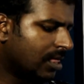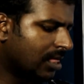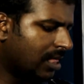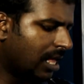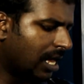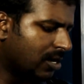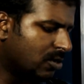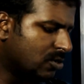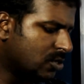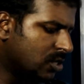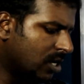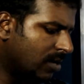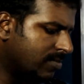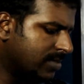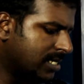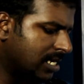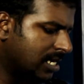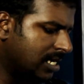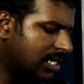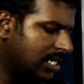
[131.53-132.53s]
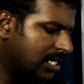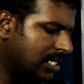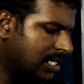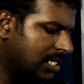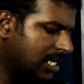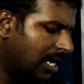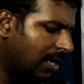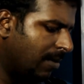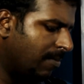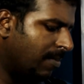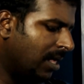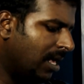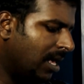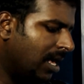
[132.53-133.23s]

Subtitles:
that also comes under DGCA.